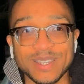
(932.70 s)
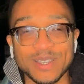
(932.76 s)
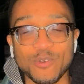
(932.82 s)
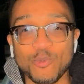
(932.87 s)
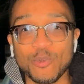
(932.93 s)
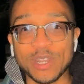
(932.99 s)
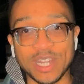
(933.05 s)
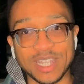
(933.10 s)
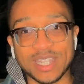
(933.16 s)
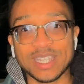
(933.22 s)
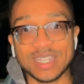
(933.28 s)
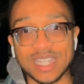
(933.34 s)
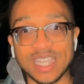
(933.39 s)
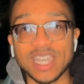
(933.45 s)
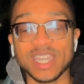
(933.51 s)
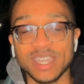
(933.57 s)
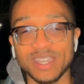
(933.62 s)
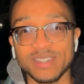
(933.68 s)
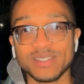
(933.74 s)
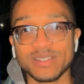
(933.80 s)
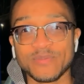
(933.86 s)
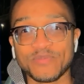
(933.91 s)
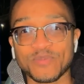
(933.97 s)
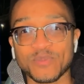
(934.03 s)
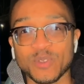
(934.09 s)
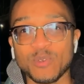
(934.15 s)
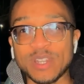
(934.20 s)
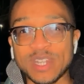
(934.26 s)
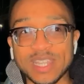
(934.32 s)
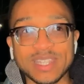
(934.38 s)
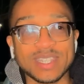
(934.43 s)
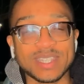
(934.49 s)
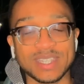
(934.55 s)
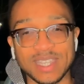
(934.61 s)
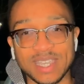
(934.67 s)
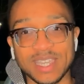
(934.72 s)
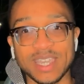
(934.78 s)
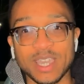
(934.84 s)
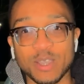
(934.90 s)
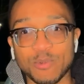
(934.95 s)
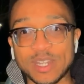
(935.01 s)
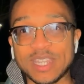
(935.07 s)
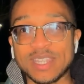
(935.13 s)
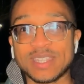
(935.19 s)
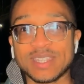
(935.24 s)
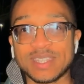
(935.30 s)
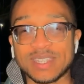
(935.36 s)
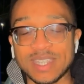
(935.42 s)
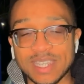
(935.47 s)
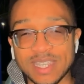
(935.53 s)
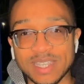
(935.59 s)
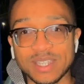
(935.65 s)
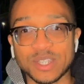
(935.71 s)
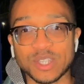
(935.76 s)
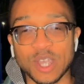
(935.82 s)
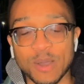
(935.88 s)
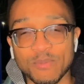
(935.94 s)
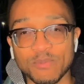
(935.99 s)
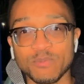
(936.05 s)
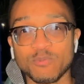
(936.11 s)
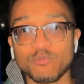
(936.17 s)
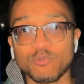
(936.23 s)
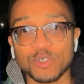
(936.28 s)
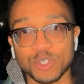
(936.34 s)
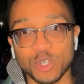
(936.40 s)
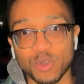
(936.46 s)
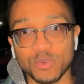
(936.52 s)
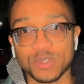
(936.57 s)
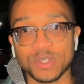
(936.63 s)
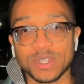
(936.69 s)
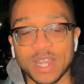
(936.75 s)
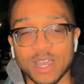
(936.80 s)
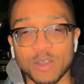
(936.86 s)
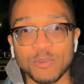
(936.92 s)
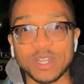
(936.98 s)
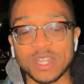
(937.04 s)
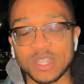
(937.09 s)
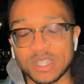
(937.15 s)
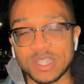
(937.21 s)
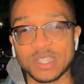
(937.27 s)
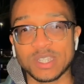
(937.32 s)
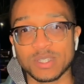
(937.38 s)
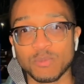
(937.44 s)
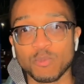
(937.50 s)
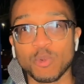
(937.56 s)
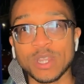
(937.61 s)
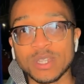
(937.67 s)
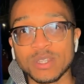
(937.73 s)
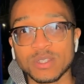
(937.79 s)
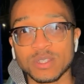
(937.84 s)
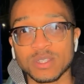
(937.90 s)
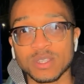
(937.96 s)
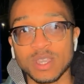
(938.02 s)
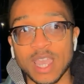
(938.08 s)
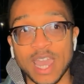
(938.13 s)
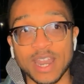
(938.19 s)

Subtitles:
we need to see it here. We need to see it here. We need to see some results now. We need to see some wins.